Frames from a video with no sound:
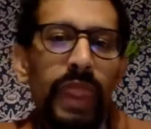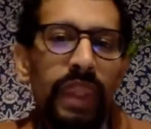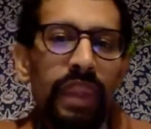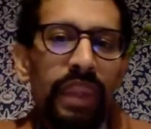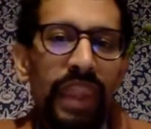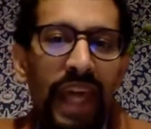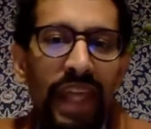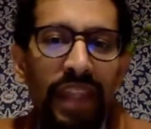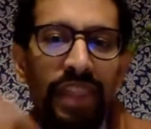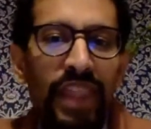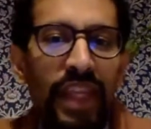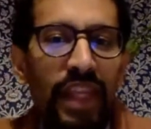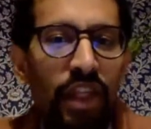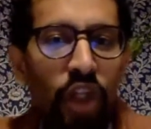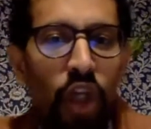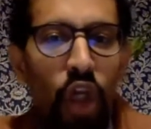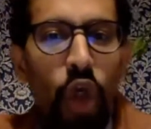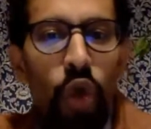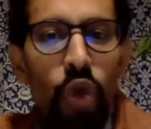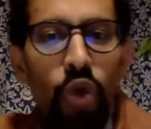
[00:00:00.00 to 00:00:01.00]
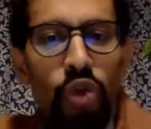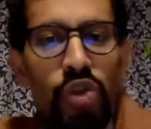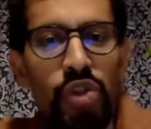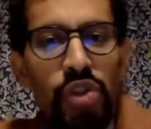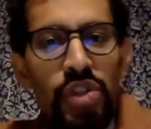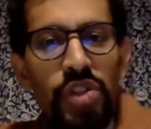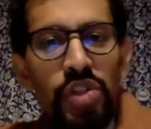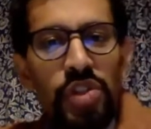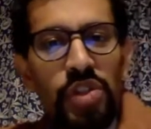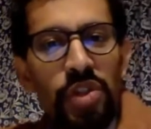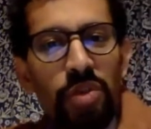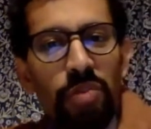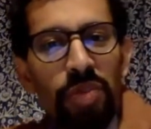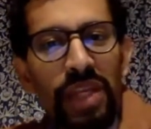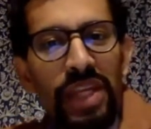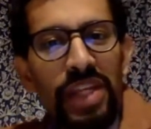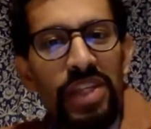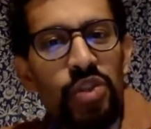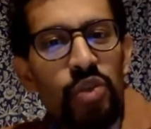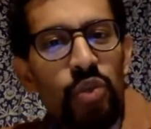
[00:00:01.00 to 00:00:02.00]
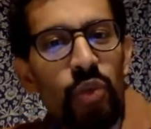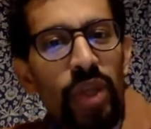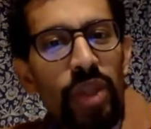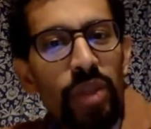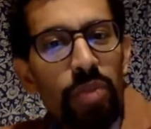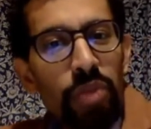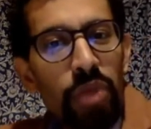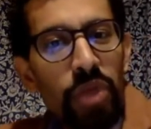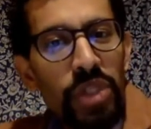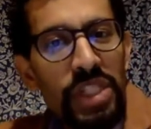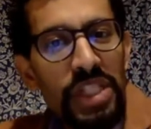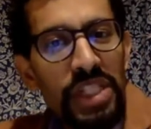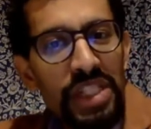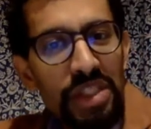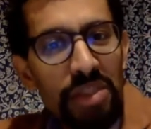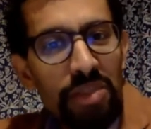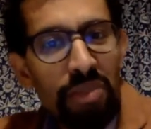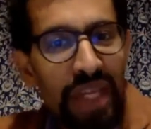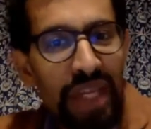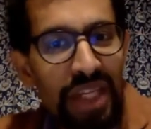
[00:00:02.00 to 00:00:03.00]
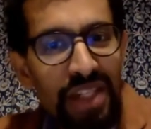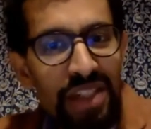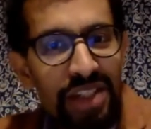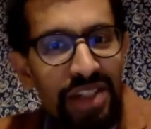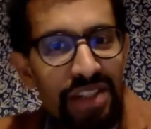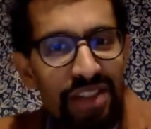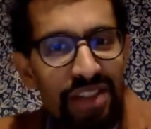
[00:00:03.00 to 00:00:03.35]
That then goes to the place where the proteins are made